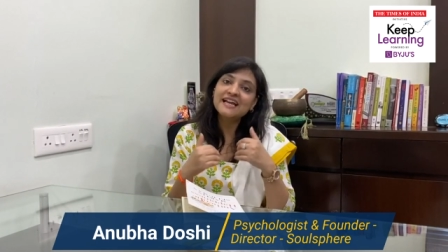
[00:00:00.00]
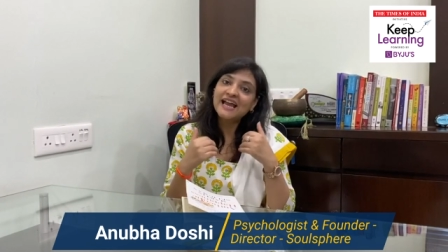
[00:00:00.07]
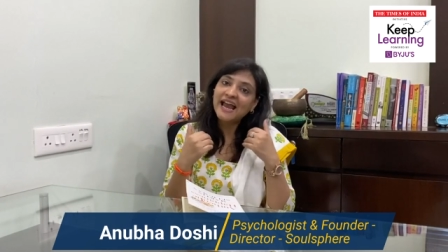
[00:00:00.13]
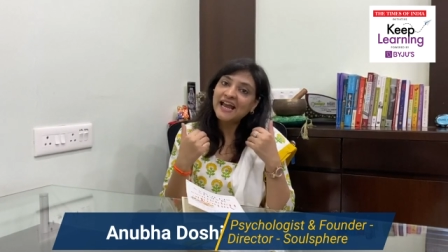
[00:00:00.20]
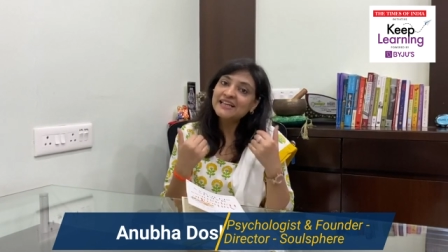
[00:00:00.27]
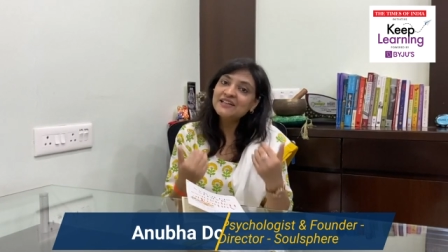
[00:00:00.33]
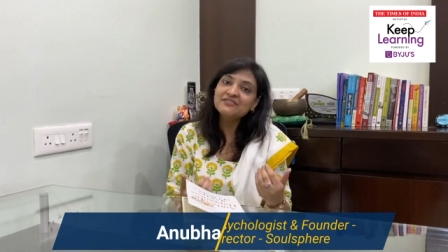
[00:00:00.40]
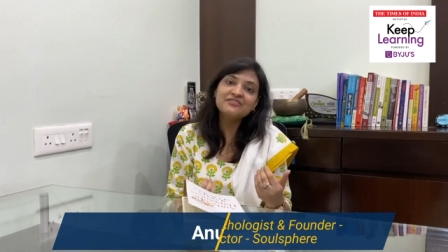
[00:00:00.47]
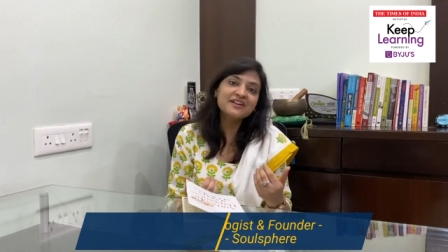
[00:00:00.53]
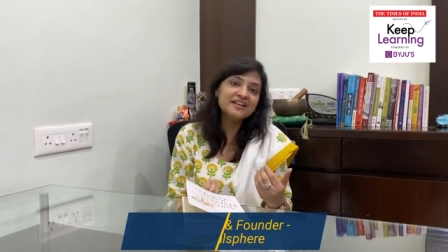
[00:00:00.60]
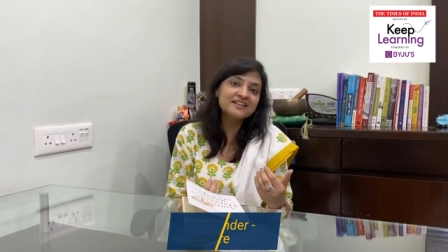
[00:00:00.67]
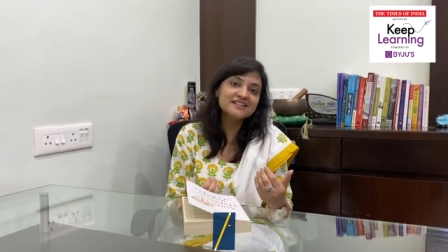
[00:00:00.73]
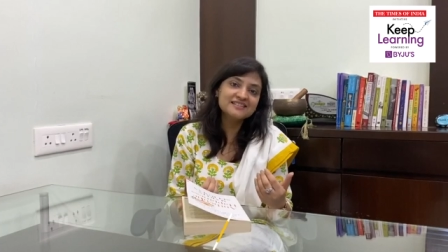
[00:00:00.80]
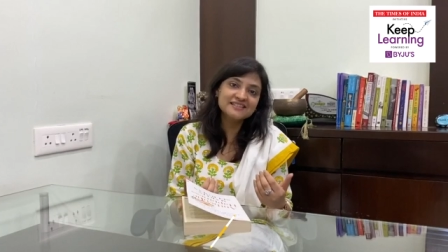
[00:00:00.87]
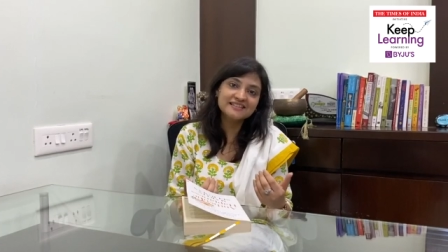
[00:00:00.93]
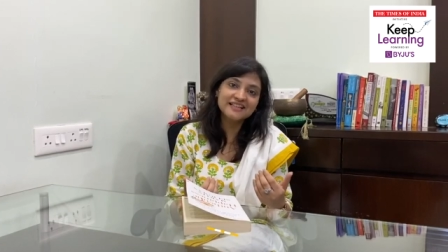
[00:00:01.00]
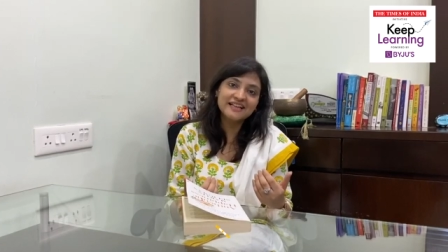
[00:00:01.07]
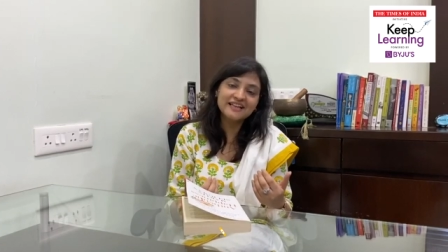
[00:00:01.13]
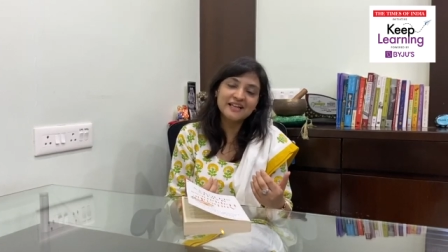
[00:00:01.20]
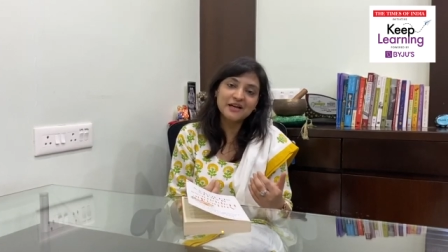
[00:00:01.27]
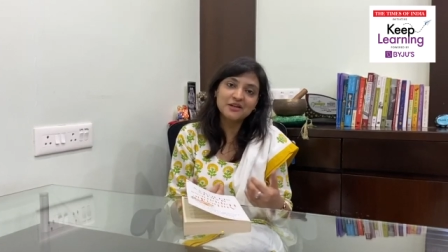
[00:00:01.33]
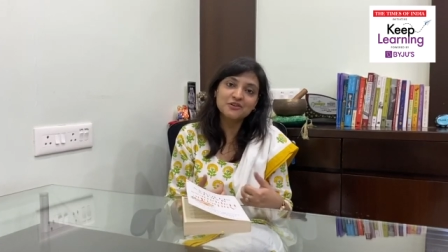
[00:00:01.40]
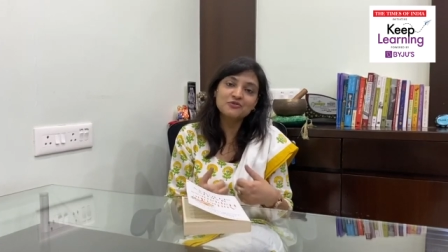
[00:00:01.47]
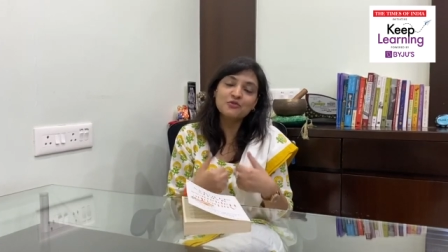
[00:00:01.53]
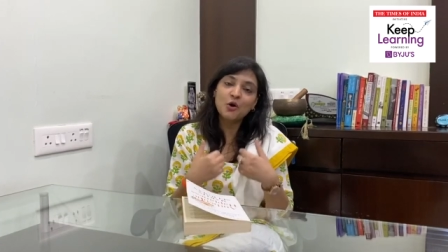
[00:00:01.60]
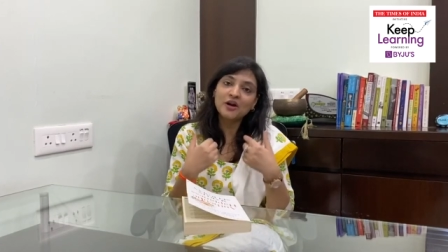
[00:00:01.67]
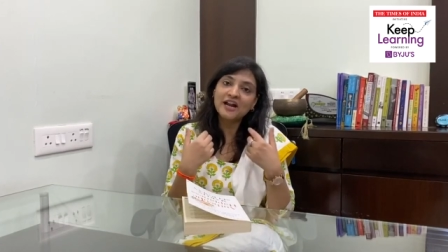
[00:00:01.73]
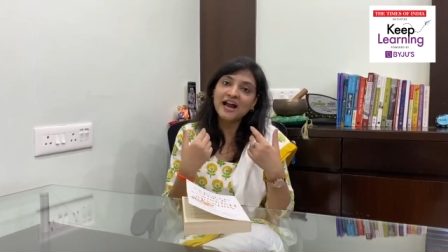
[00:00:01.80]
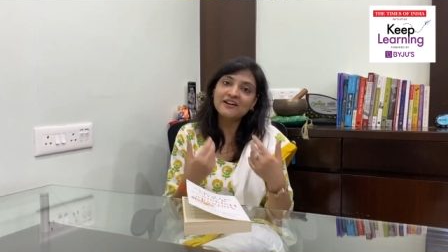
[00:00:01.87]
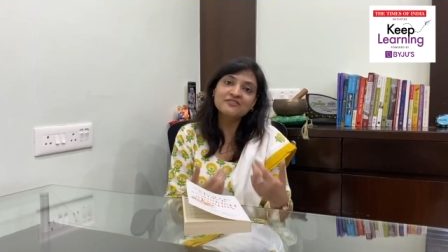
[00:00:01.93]
any failures in their life or
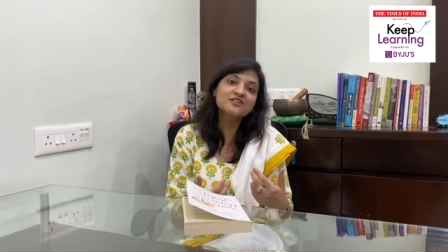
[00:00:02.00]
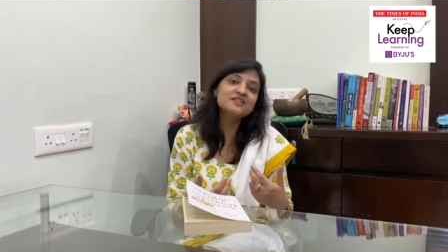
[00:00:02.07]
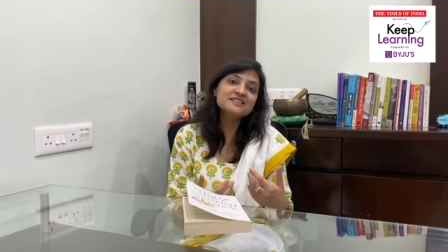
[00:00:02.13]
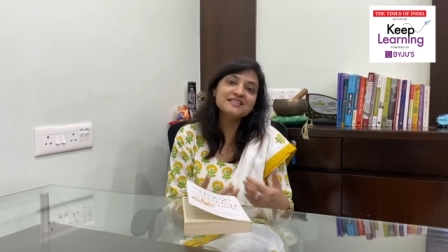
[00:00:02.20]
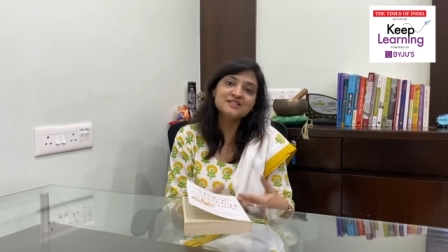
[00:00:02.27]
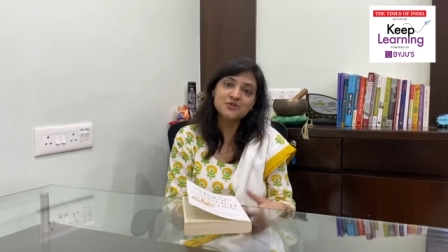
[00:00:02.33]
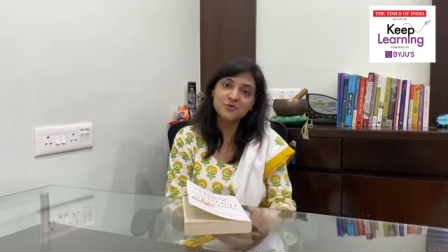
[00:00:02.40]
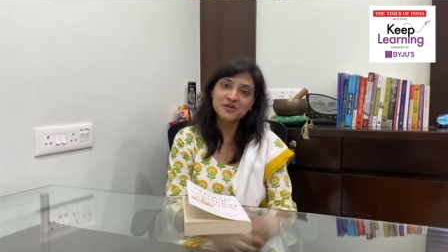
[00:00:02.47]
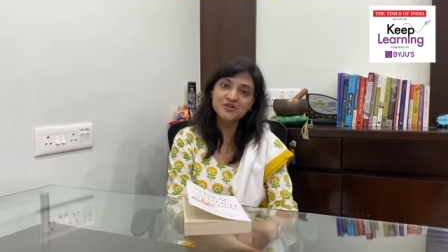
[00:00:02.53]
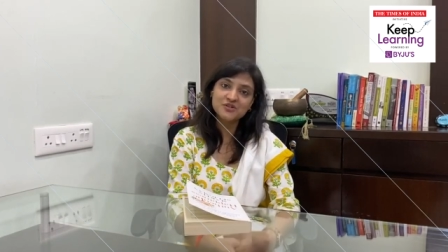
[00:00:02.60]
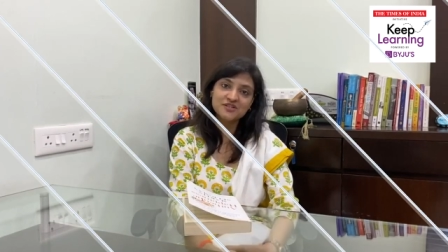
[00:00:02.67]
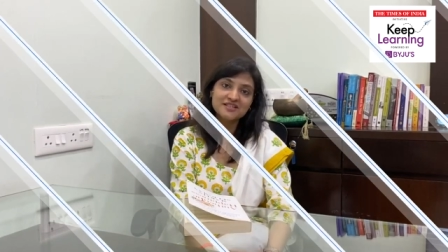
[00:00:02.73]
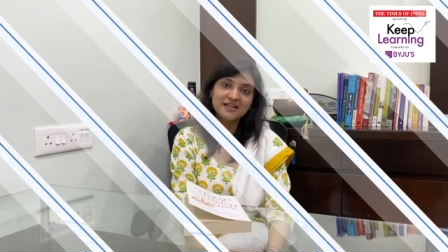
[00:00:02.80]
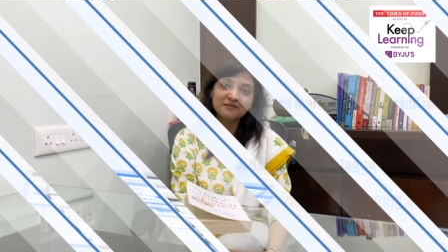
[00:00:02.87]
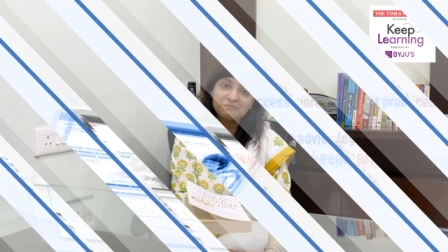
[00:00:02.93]
adverse situations that